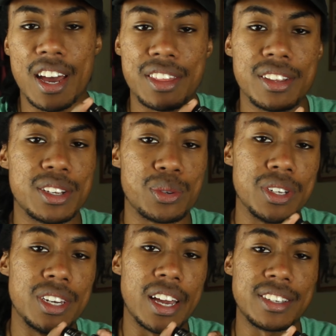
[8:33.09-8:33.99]
I think that's
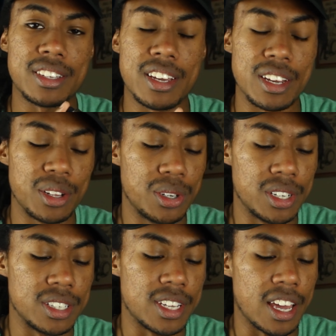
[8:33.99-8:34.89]
really nice that they
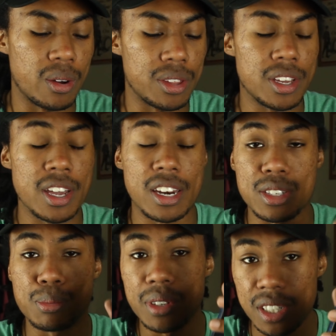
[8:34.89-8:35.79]
included a tank with it, and
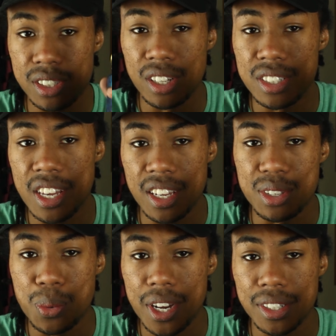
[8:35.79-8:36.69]
it's a pretty solid tank
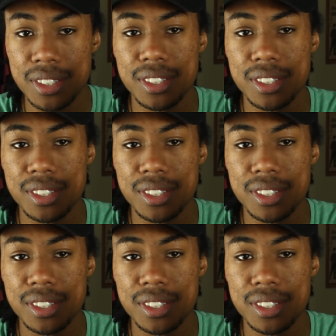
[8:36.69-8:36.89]
as well.